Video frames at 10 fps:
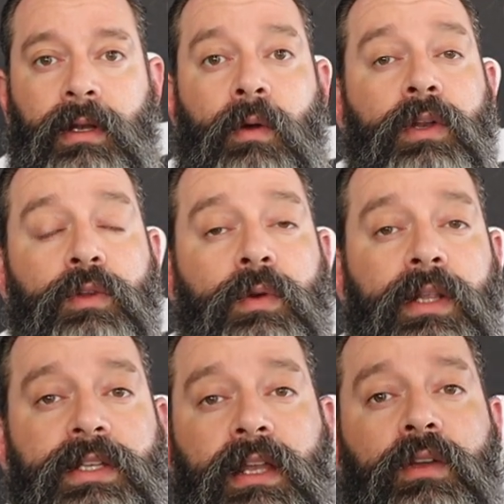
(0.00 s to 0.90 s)
Now, what I do want
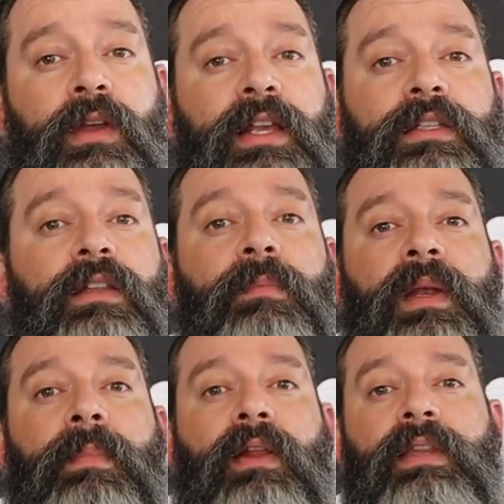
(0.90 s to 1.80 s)
to tell you guys a little
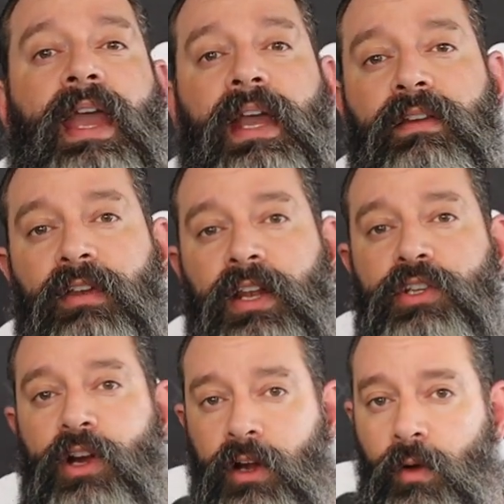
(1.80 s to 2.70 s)
bit about the activated
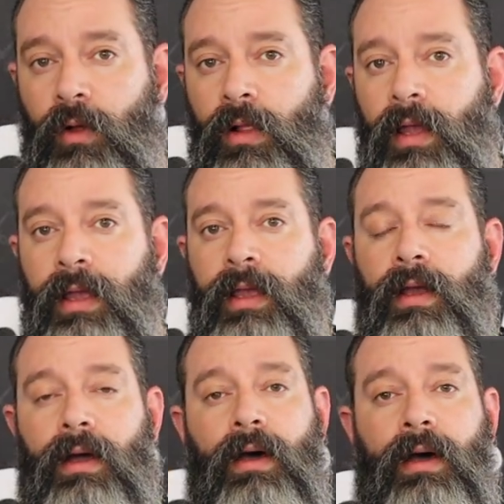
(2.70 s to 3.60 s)
charcoal
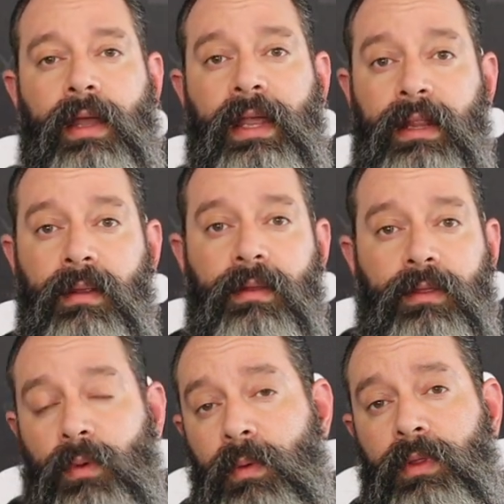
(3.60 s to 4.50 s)
in the
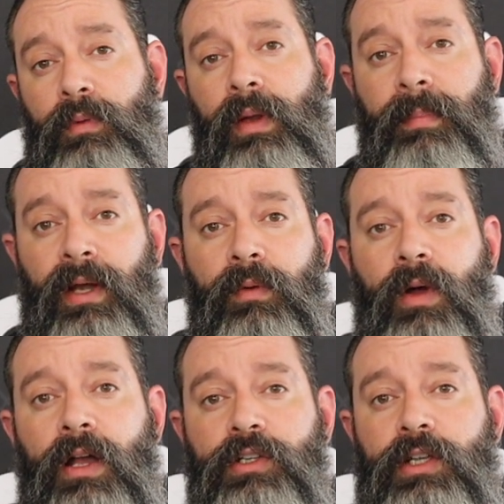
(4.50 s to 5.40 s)
313 beard
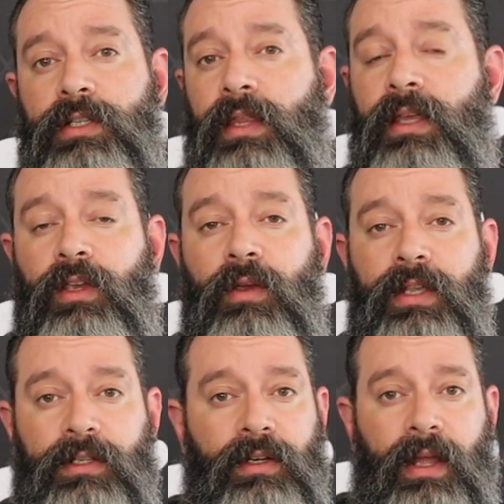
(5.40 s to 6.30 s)
wash, because I think you
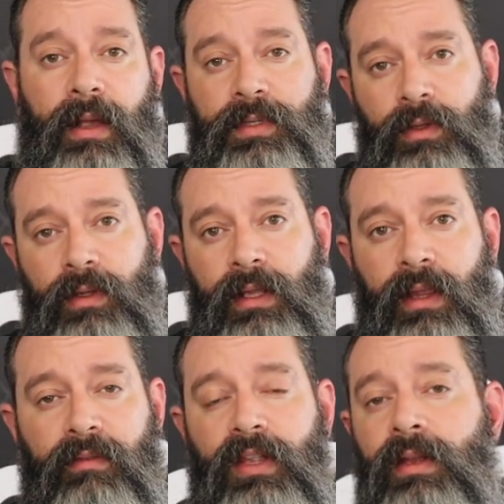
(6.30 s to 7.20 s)
guys are going to absolutely
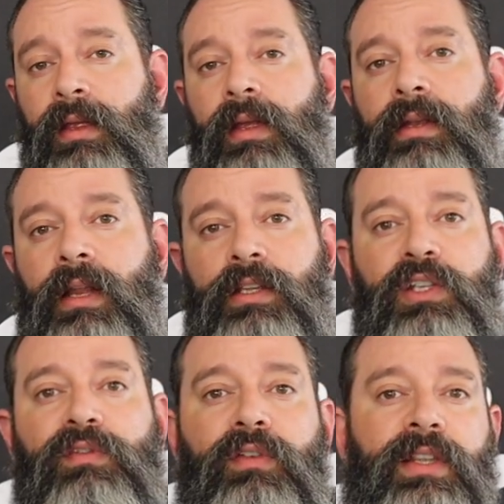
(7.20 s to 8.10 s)
love it, not
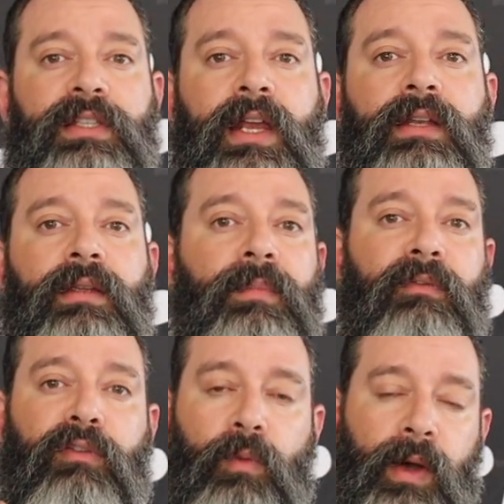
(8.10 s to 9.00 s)
just for the scent,
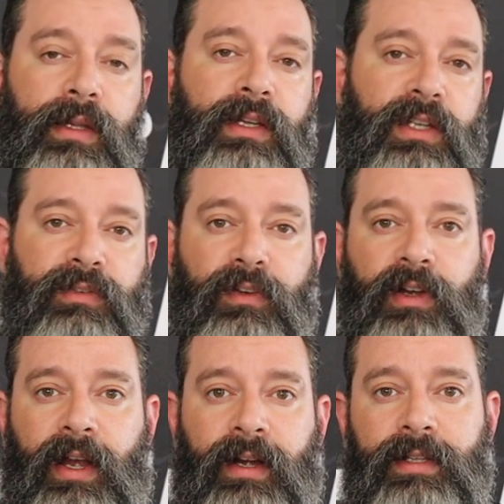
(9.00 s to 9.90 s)
but for what it does for
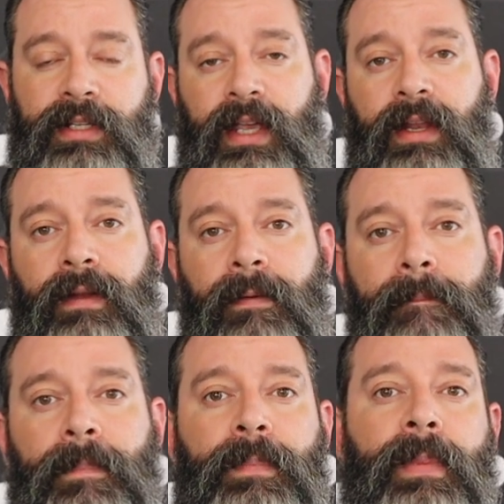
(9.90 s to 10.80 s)
your hair and skin.
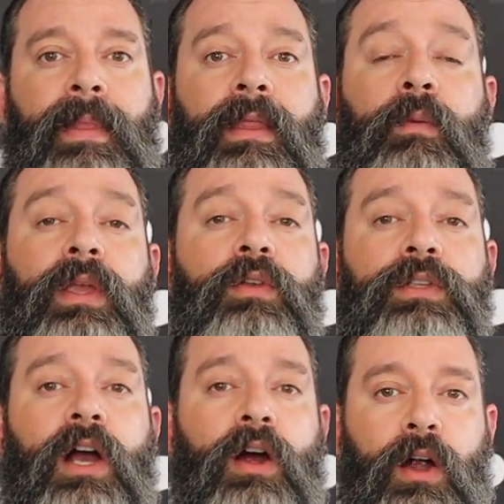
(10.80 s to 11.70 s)
Now, we
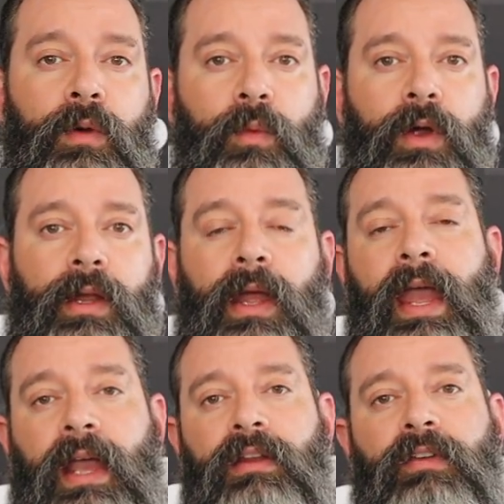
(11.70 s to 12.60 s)
use hardwood
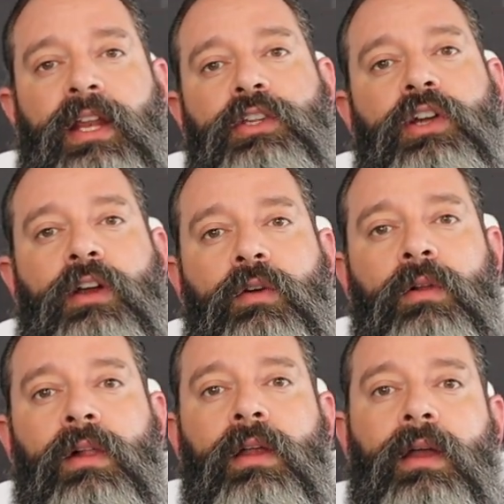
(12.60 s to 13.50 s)
activated
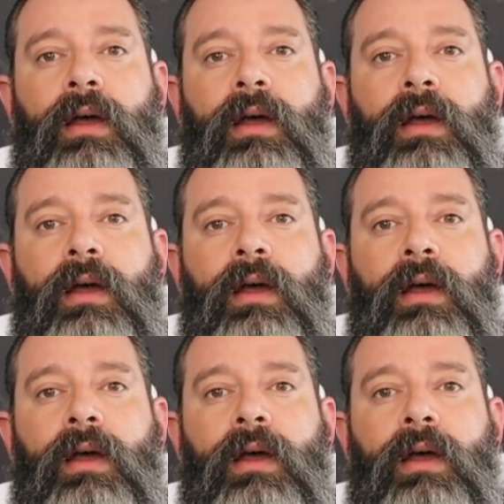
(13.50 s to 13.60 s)
charcoal.